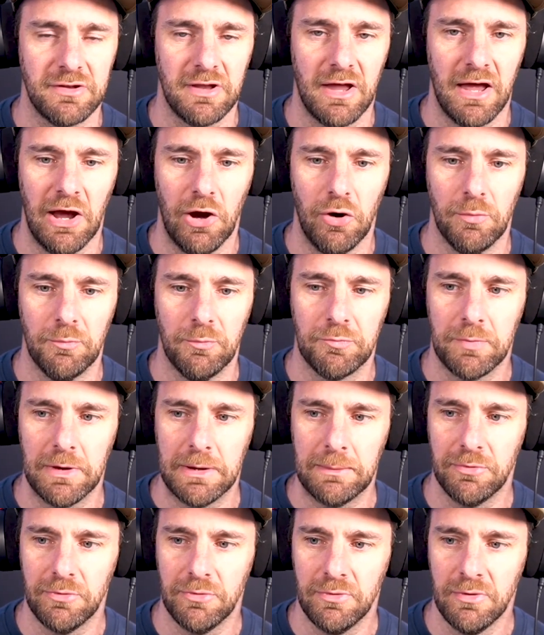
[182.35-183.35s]
that helps
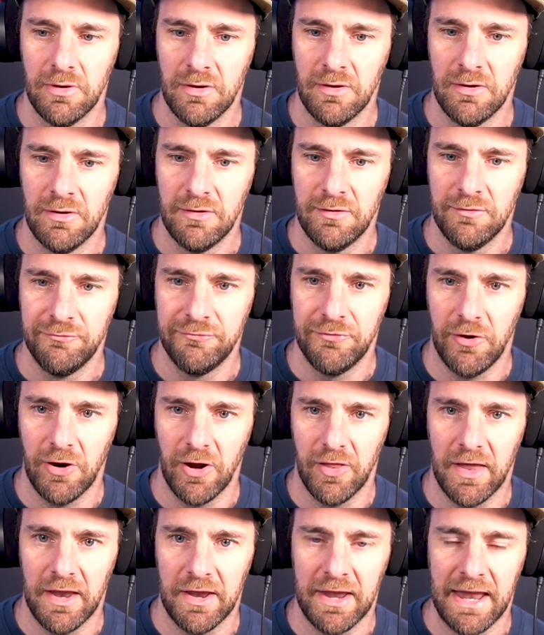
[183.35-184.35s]
people
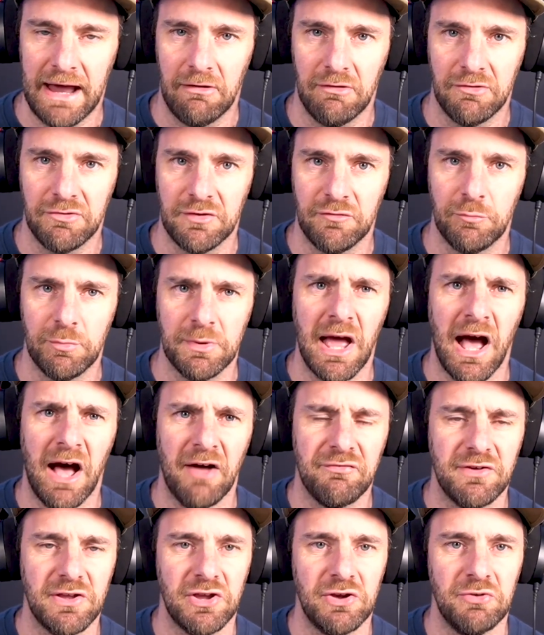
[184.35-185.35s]
follow that narrative. But yeah, I
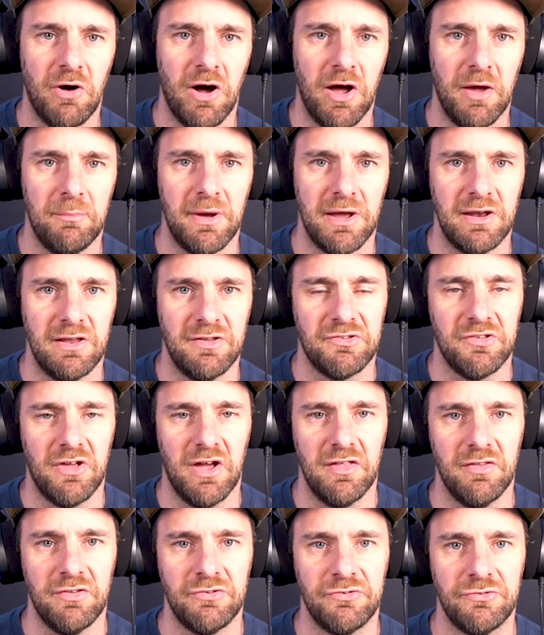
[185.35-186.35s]
think you're right, Ben. It's
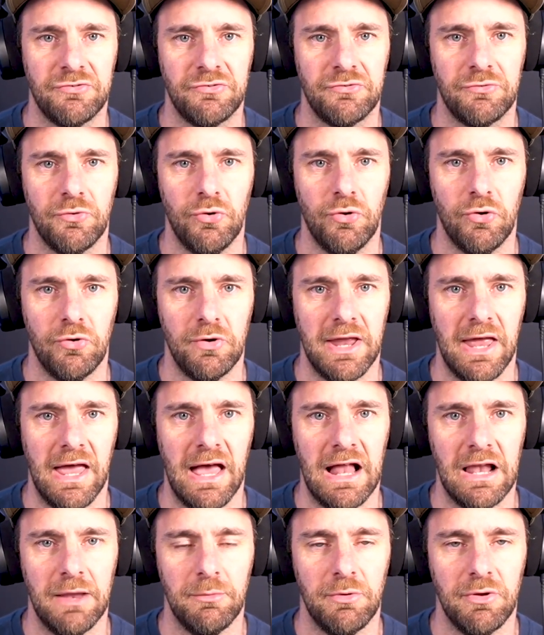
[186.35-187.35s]
like the story
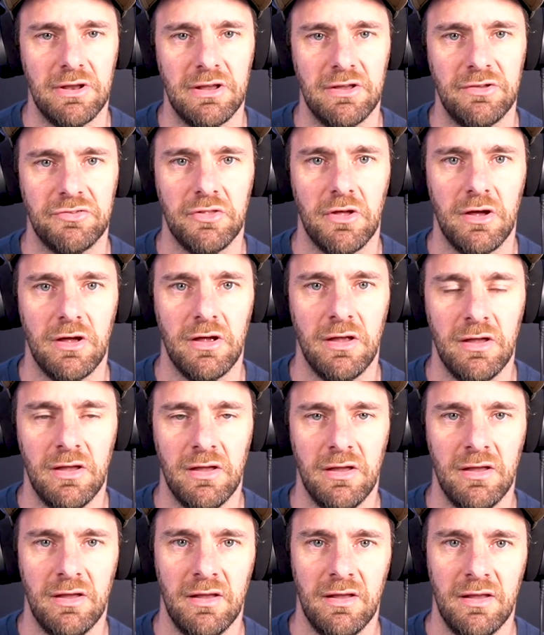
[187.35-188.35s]
element is the
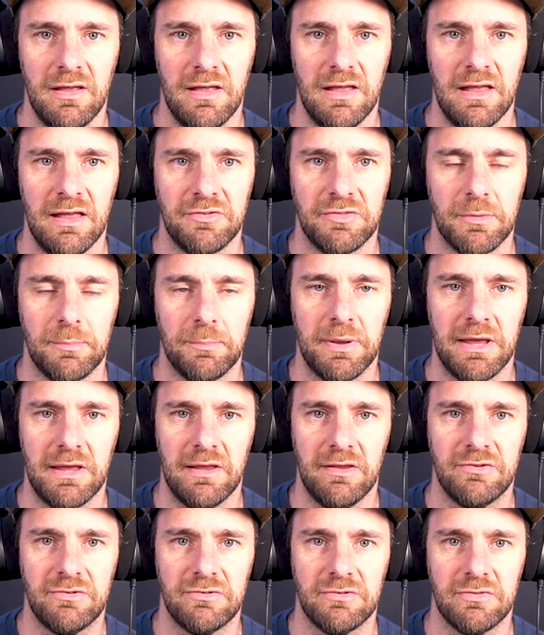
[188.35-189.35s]

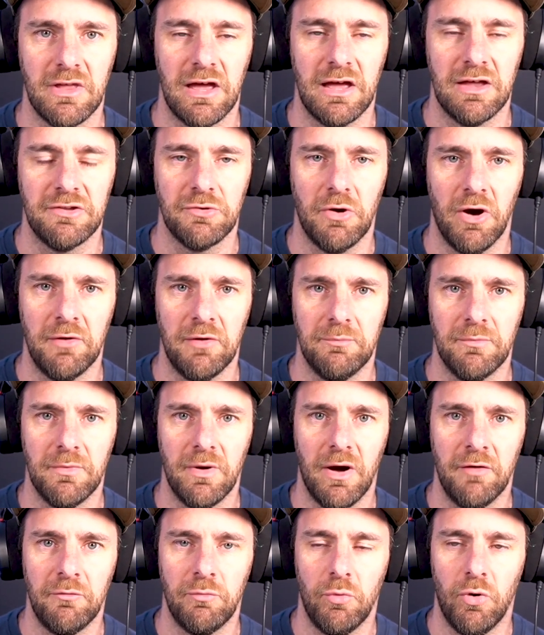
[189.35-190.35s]
piece there. So
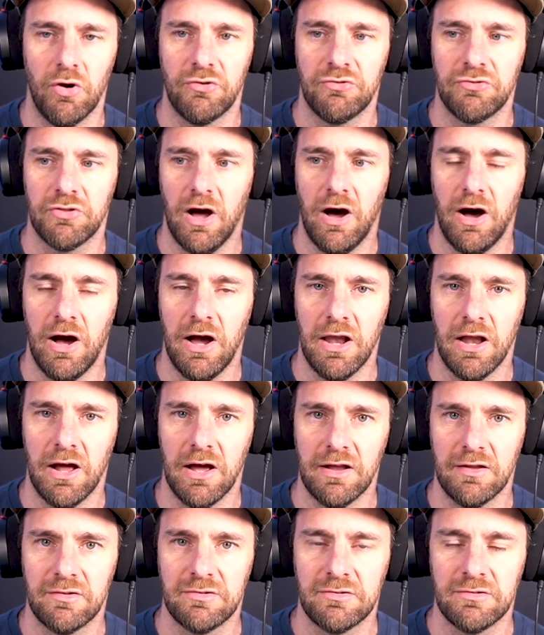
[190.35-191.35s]
I've watched the
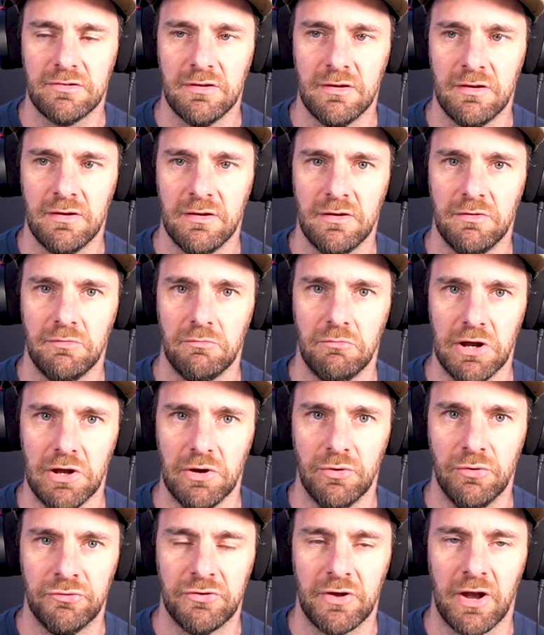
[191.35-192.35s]
highlights
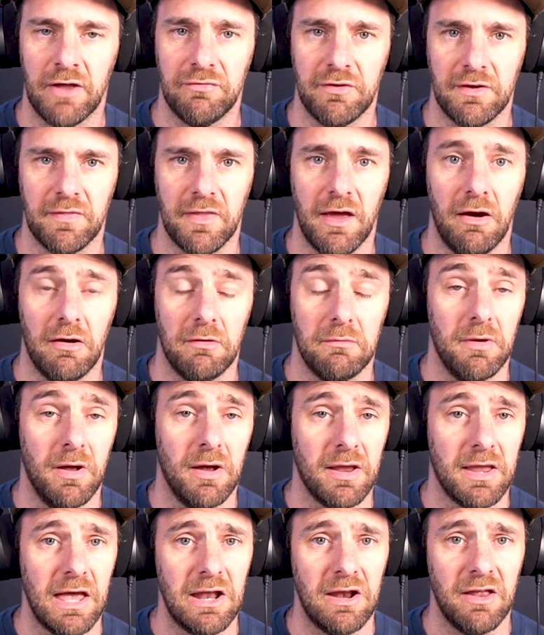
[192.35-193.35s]
reels, and I think they're
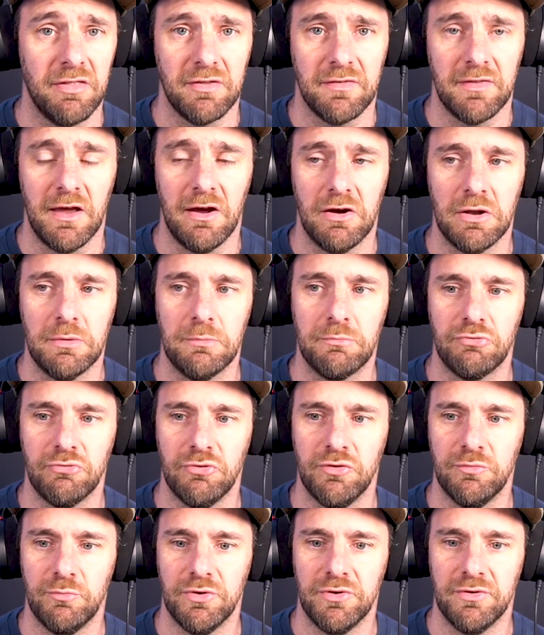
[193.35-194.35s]
an
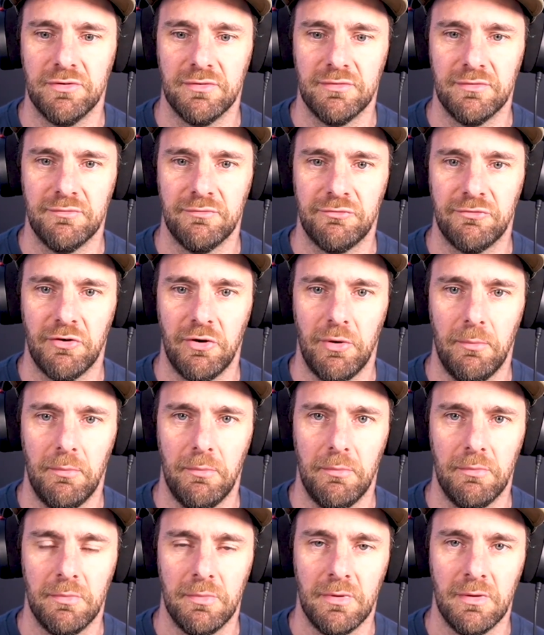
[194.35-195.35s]
improvement
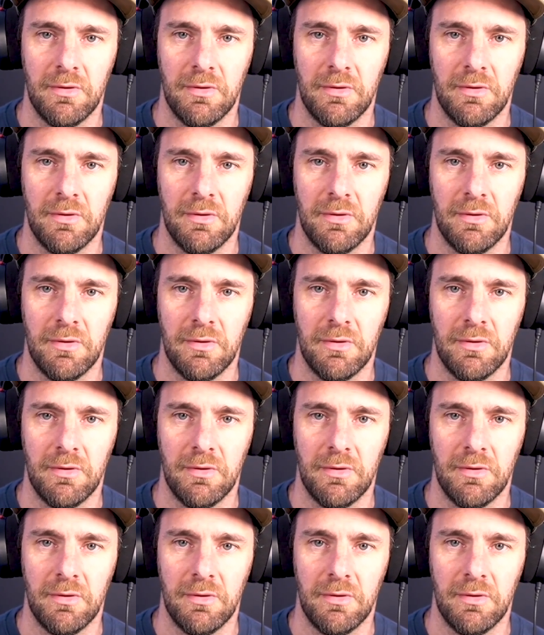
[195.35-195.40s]
from,